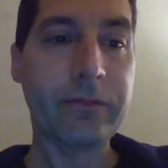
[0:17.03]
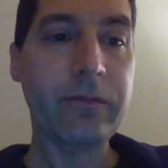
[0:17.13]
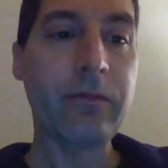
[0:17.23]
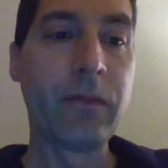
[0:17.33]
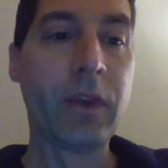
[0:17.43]

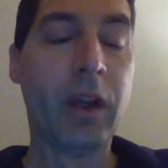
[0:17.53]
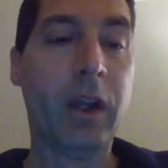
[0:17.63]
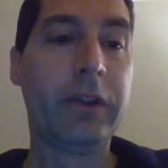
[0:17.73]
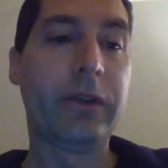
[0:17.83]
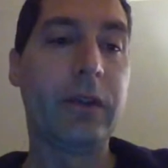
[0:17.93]
So they
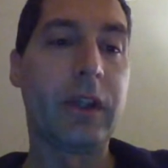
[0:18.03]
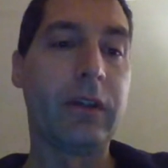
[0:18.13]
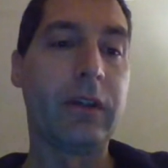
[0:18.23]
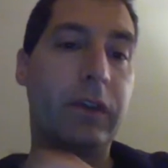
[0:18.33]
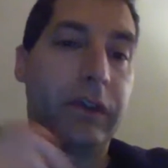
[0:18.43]
give us
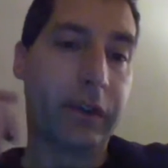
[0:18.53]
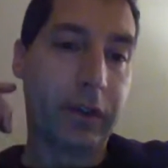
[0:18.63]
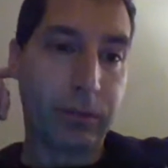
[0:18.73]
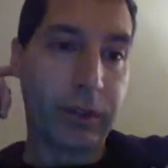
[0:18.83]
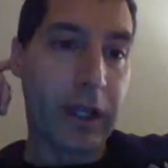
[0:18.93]
this
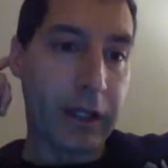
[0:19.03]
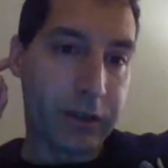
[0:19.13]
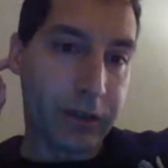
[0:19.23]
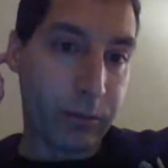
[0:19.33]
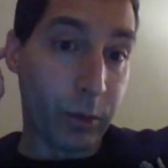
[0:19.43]
reaction where we
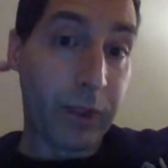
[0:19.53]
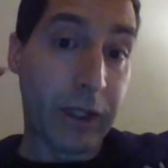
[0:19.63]
have zinc